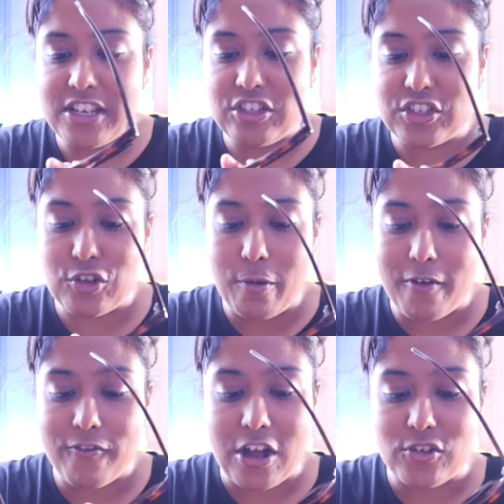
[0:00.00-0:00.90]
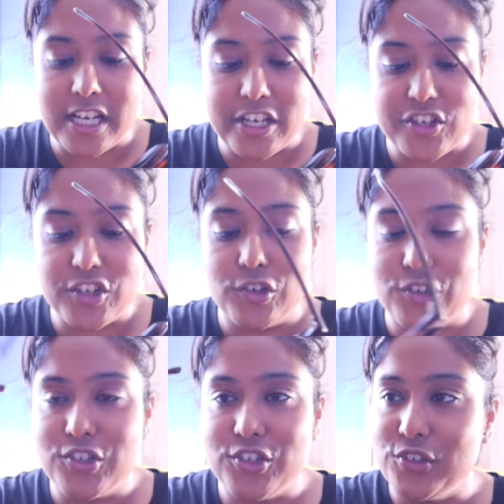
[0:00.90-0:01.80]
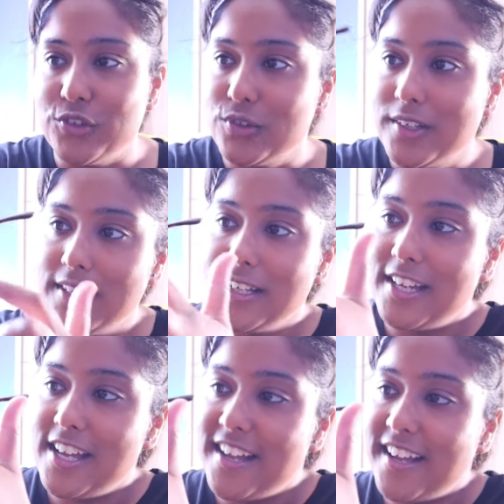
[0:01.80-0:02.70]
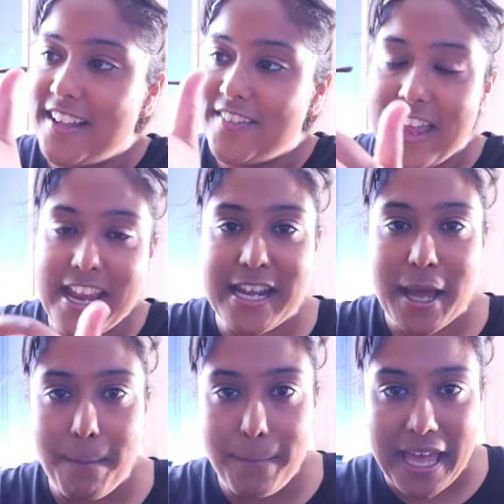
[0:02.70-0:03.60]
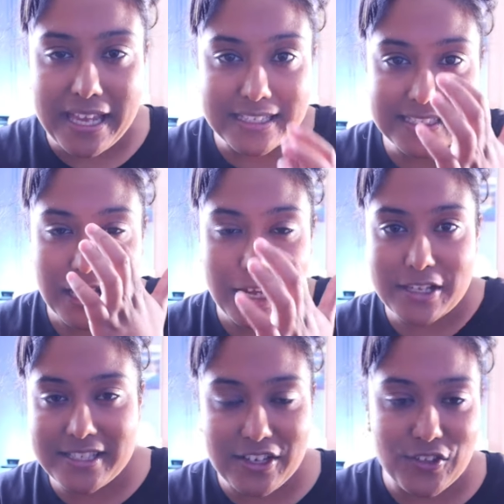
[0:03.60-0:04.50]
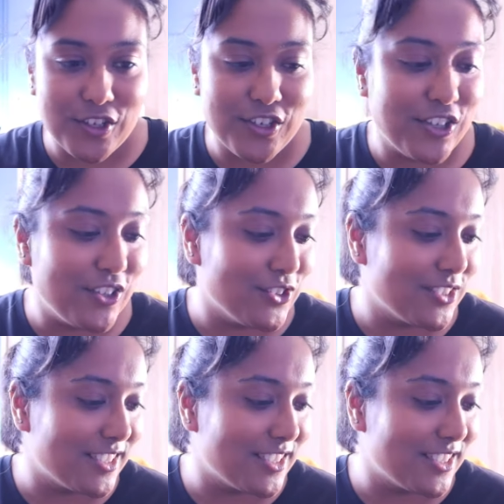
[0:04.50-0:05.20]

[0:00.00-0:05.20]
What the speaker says: actually just got my foundation onto the inner pegs that sit on the nose.